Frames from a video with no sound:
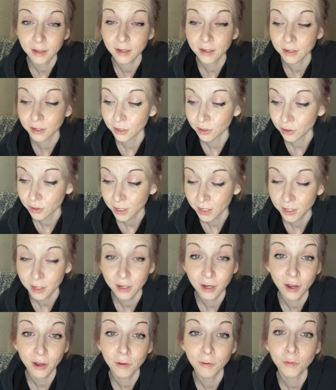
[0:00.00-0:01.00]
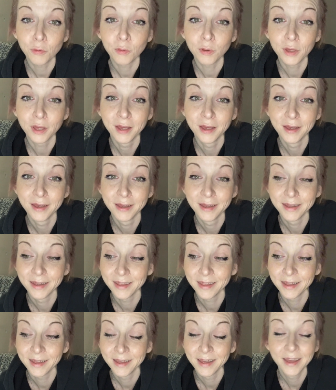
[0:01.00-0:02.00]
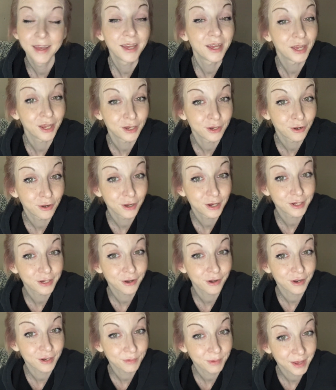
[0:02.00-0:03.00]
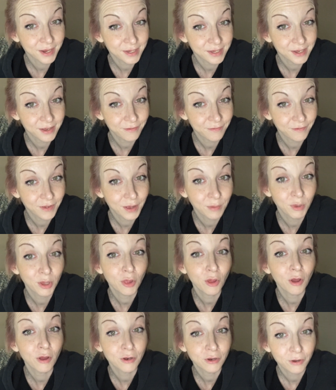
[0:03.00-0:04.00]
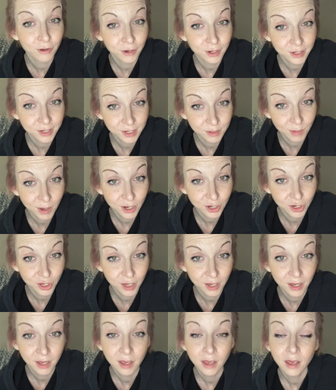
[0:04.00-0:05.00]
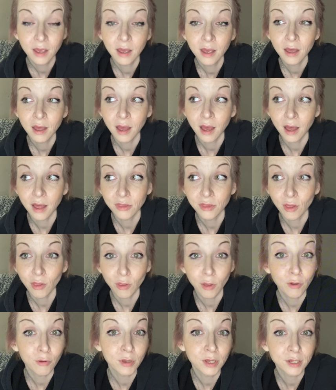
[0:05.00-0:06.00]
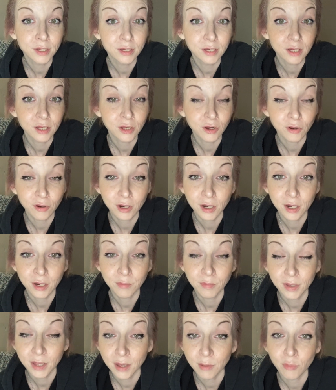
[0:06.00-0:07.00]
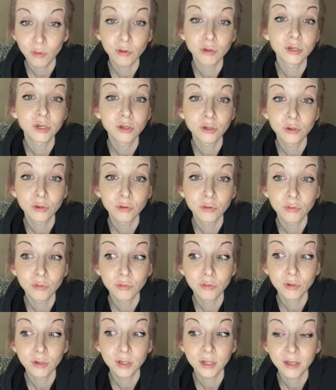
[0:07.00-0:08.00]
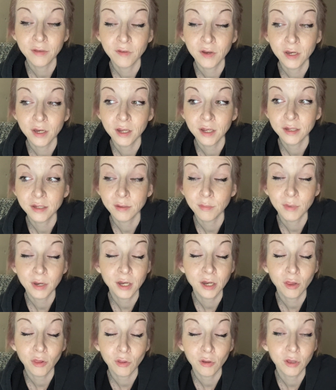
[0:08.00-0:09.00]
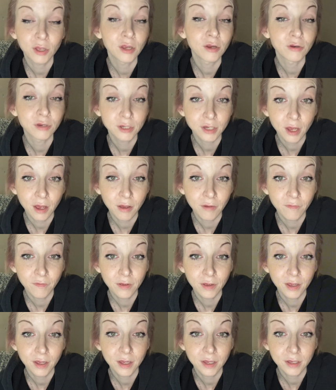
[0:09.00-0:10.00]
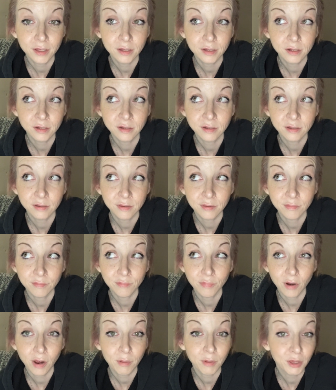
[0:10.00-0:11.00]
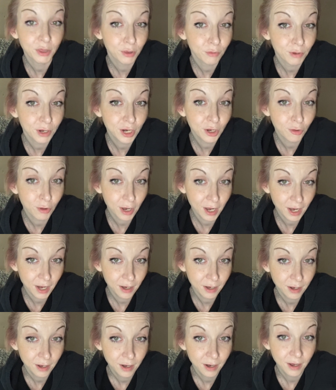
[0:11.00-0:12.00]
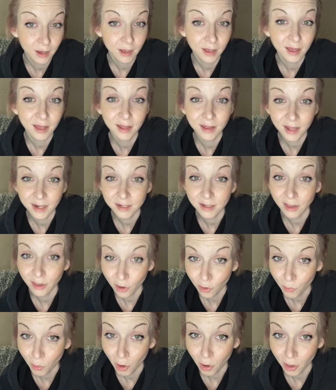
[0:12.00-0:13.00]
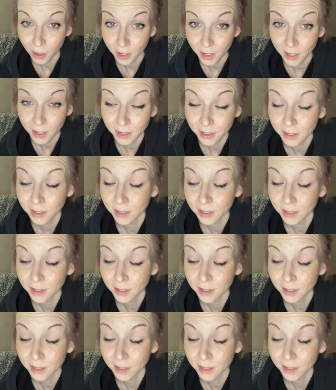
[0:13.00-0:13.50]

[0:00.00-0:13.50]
you need to know attorneys are expensive, family law attorneys especially. The lowest you're gonna be able to even get somebody to look at your stuff is probably $3,000, and that's lowballing it.